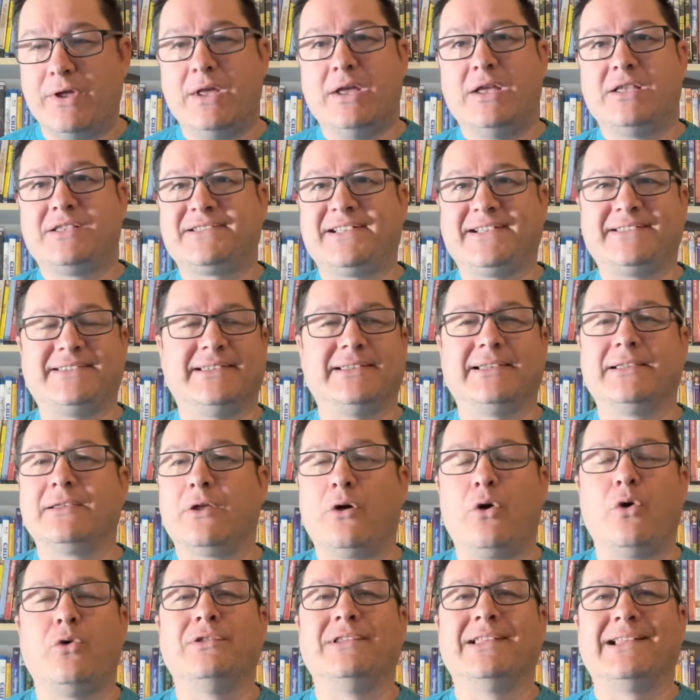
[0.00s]
It's like the, the
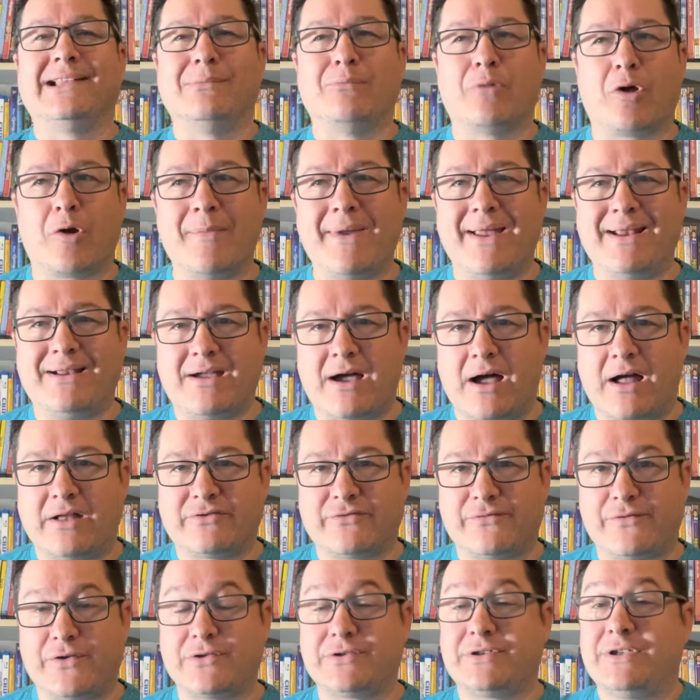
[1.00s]
whole Little Mermaid
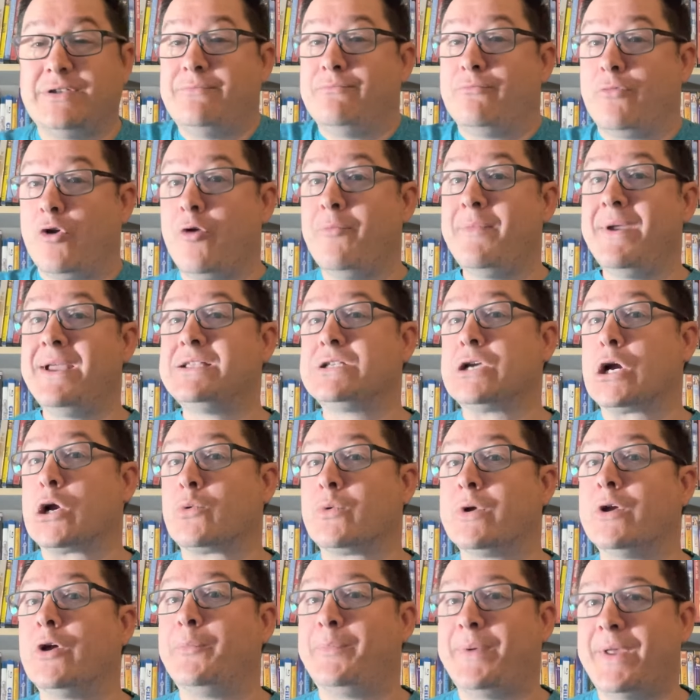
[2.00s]
controversy. Mermaids aren't
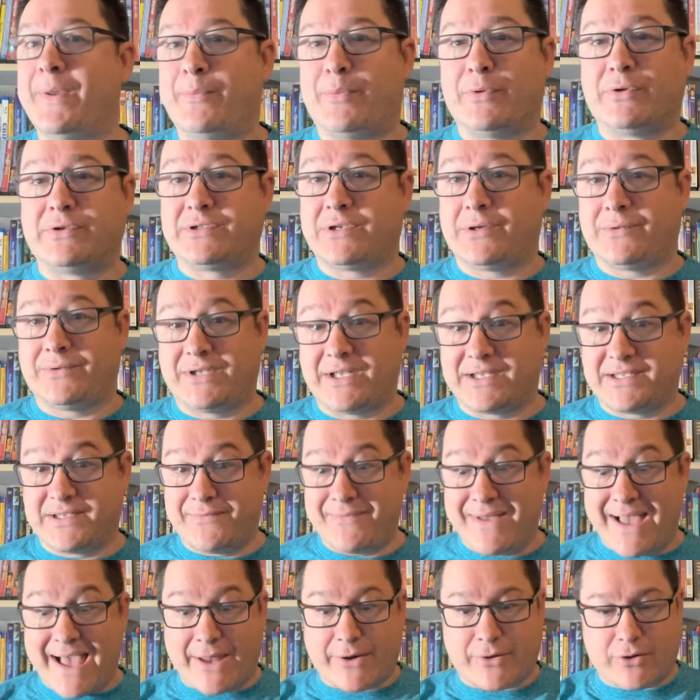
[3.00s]
real people, so it doesn't
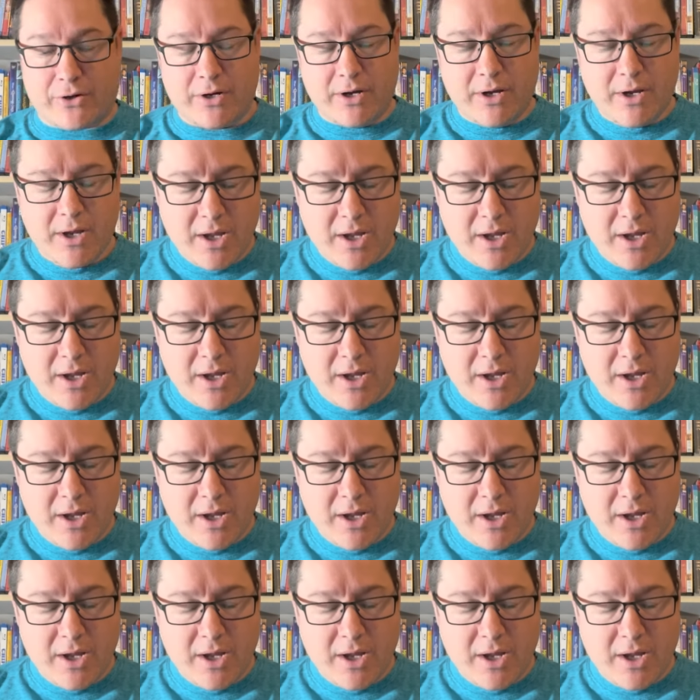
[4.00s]
matter.